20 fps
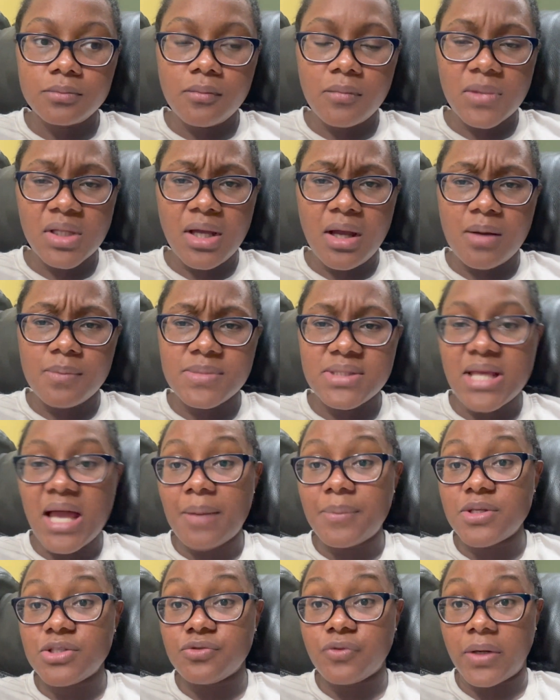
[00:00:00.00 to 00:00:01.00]
time
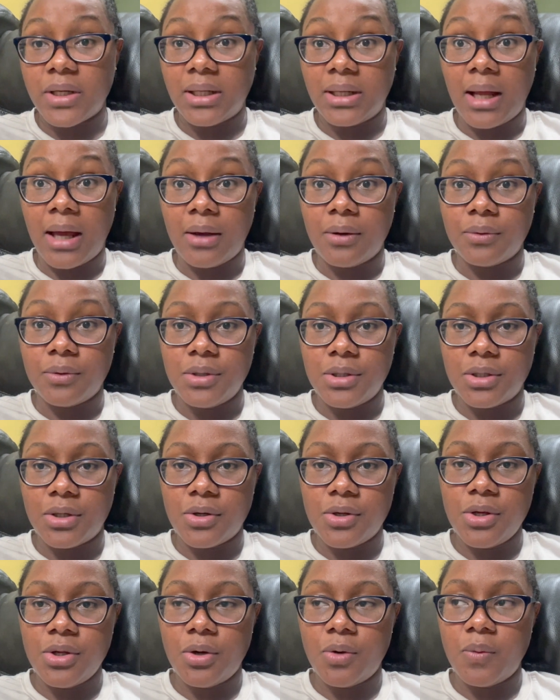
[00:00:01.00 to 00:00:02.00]
is running out. You know,
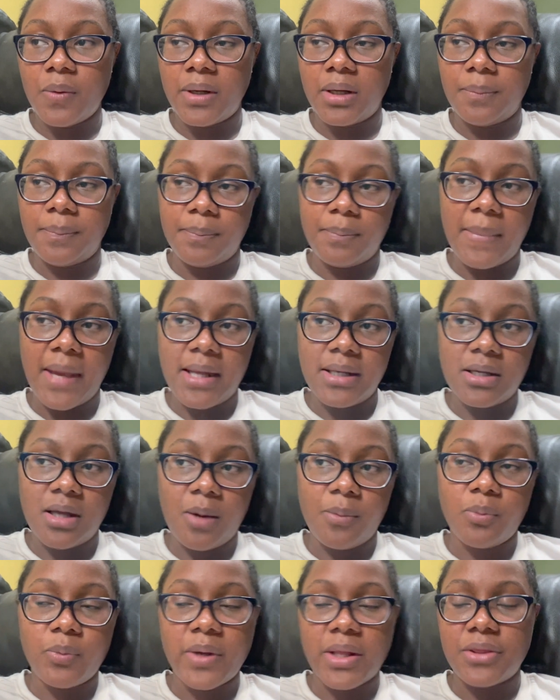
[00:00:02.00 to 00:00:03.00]
you don't want to end
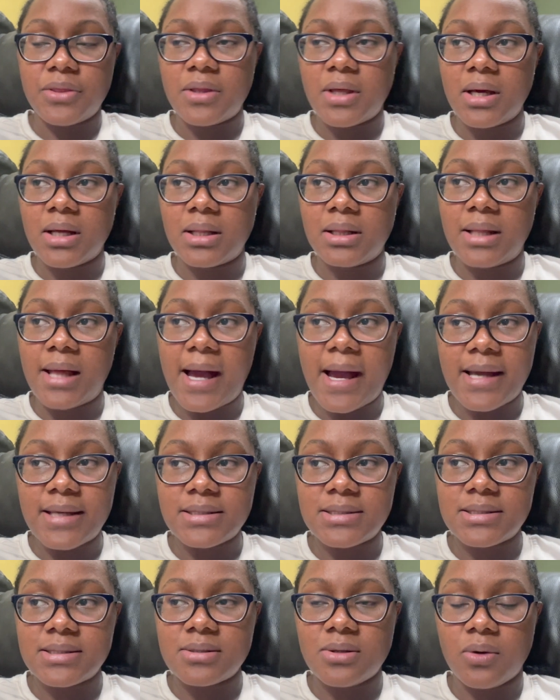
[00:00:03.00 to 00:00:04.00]
up with a
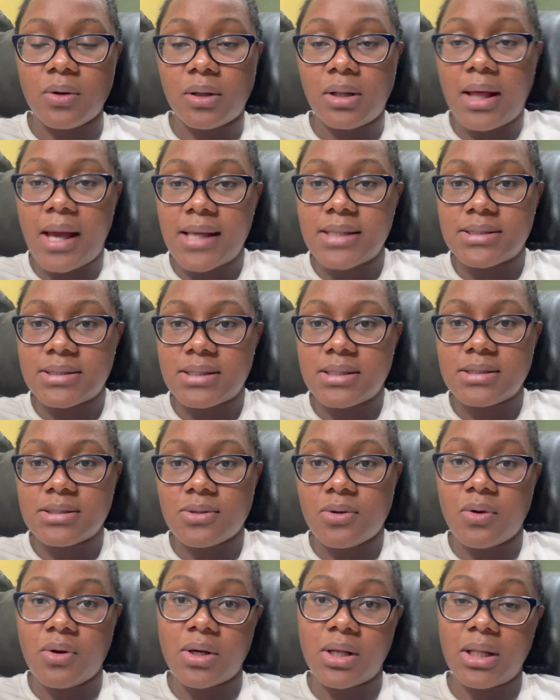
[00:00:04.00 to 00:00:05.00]
class or classes
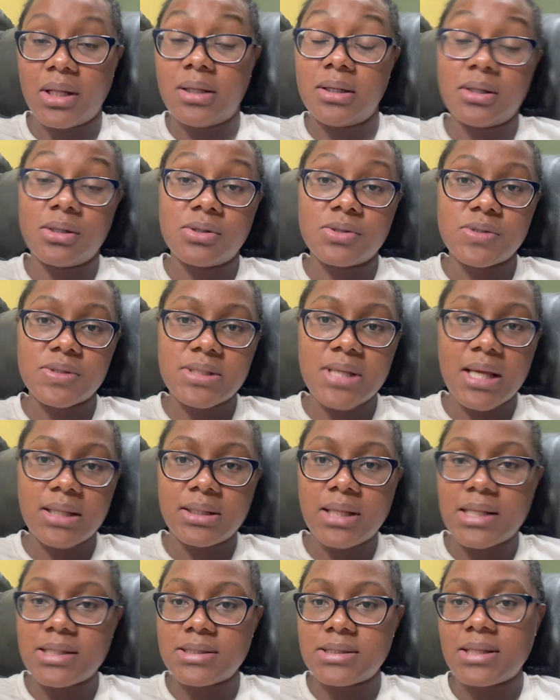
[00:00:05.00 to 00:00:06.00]
or a clinical site
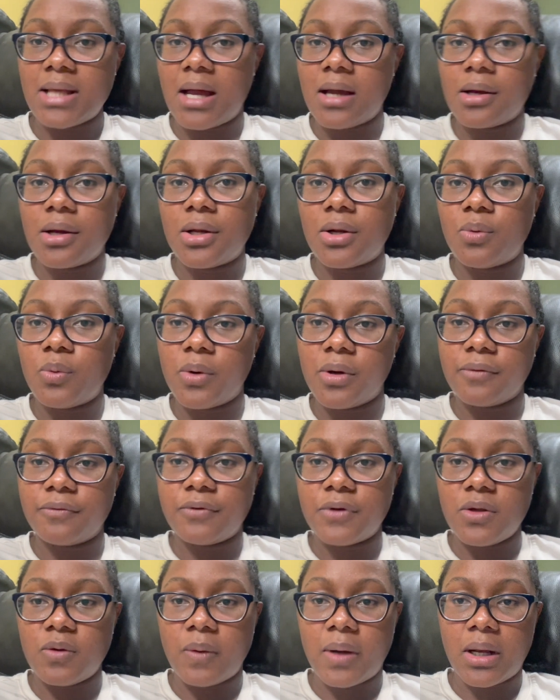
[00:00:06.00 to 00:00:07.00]
that's not going to work for
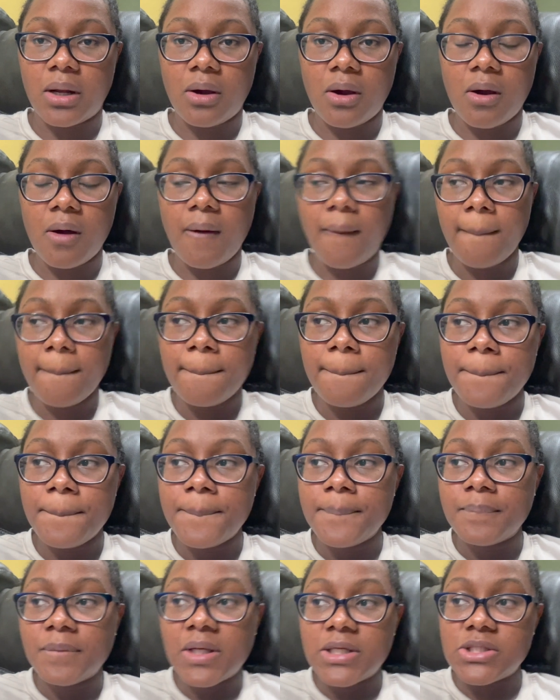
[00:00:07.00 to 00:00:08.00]
you at all.
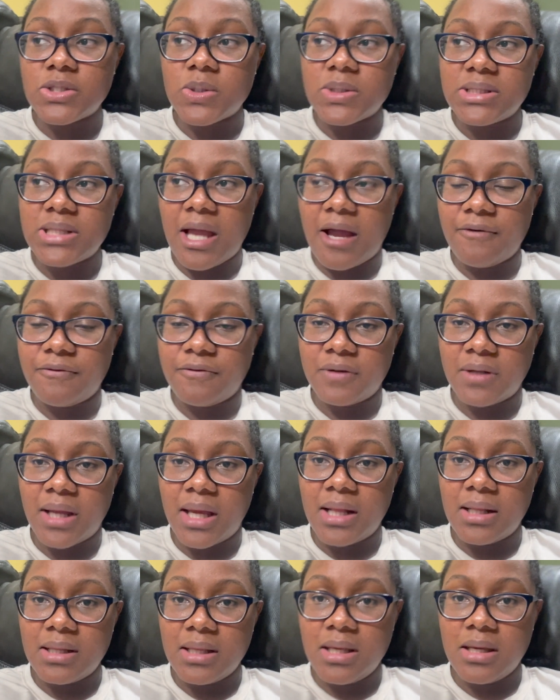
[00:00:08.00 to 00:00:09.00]
So
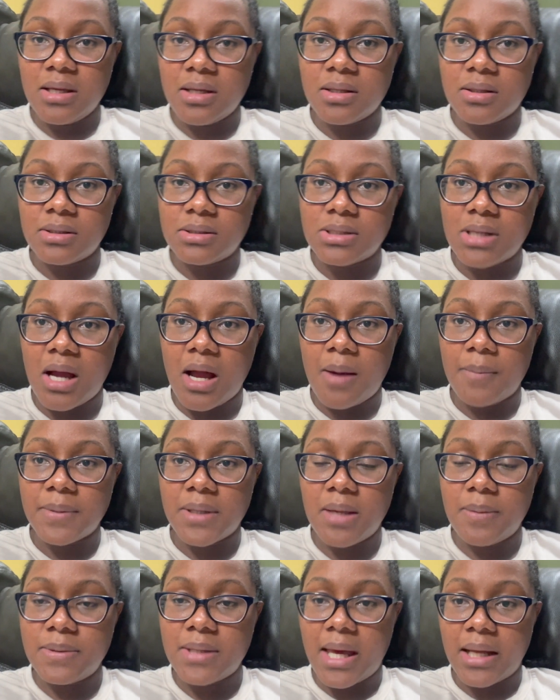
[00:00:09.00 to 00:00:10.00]
definitely
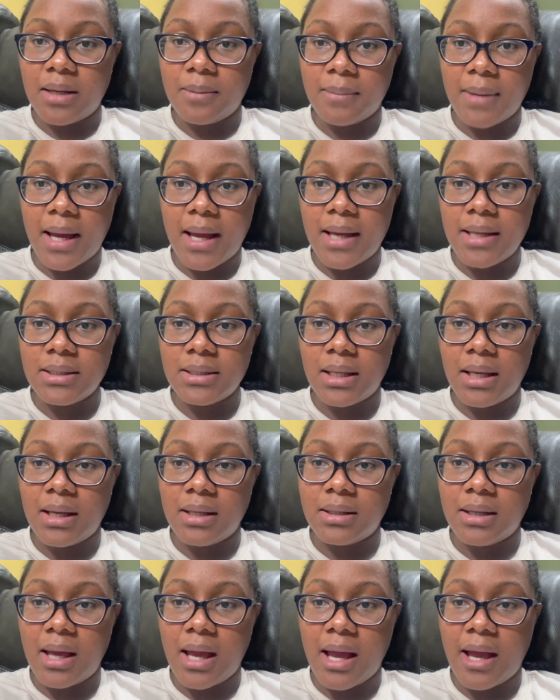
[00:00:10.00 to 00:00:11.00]
keep that in mind
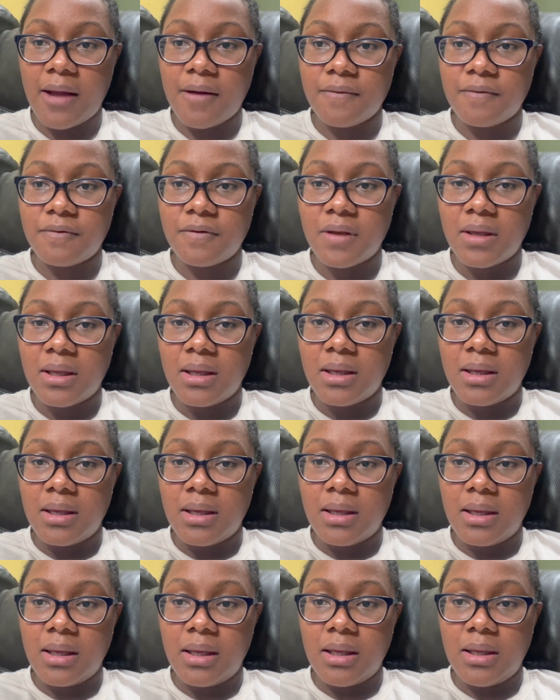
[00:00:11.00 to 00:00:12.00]
and have
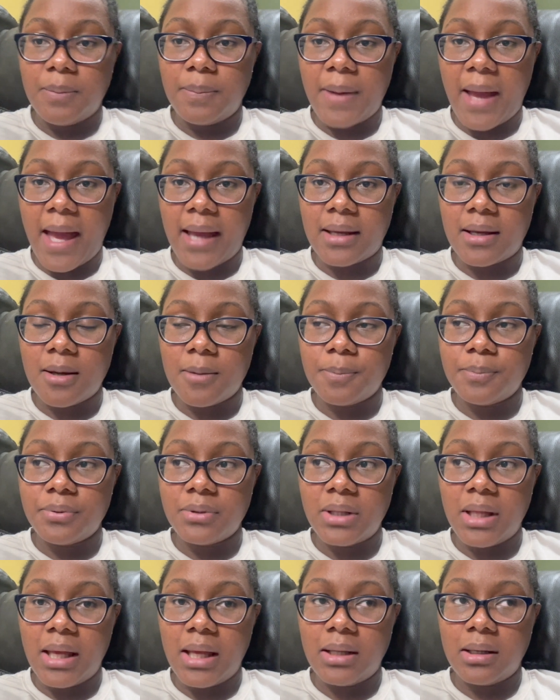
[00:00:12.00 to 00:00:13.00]
a backup
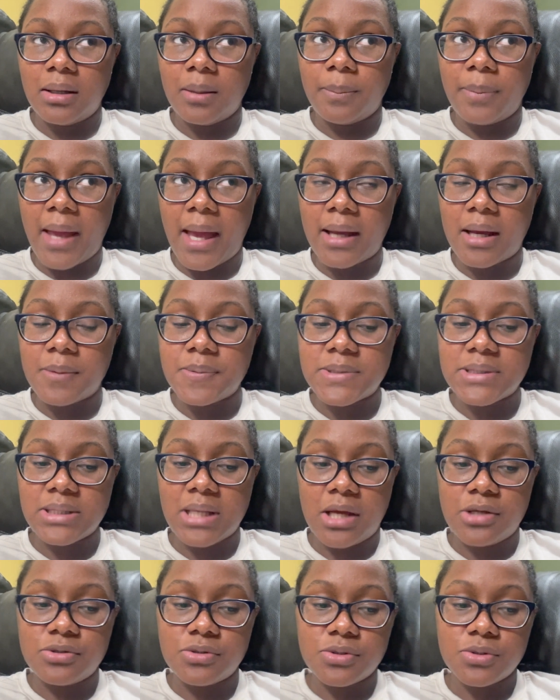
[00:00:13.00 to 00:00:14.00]
plan, a backup
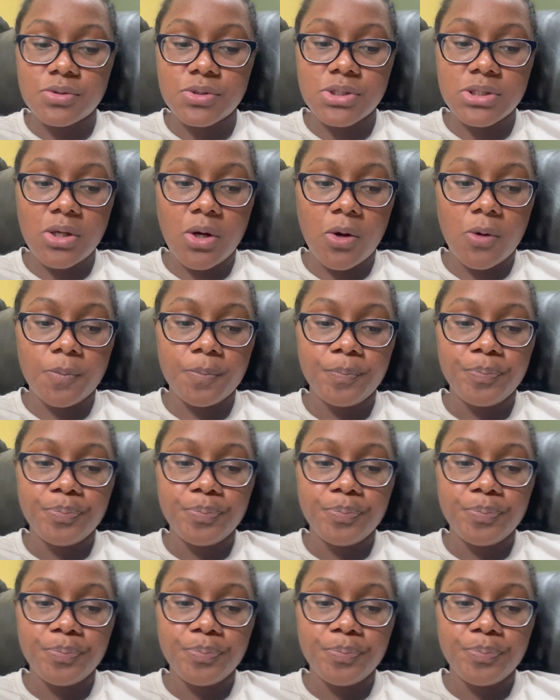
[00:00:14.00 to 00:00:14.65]
schedule. So